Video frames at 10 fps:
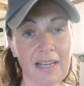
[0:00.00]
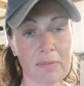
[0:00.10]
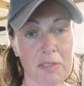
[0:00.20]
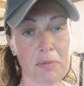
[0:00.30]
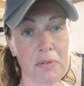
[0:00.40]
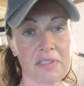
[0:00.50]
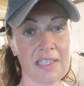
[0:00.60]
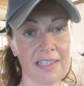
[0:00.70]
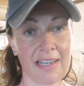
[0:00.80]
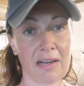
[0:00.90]
I'm
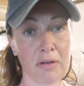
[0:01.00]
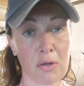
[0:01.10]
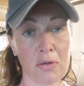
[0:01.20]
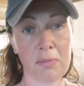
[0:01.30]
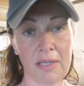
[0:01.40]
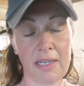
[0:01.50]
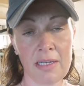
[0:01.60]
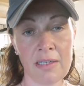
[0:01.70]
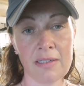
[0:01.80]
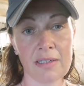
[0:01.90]
supporting our
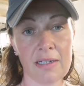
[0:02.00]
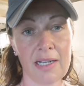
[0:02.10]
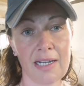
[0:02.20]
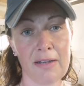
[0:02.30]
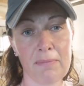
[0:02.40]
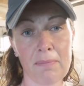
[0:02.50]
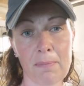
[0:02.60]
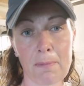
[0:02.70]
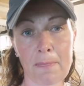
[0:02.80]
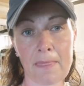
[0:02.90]
economy,
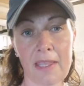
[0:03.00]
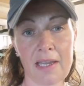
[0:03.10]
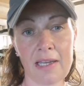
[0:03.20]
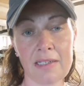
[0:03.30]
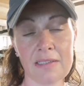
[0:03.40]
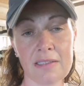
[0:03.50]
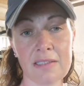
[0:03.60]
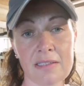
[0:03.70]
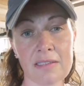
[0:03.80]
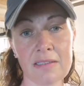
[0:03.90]
and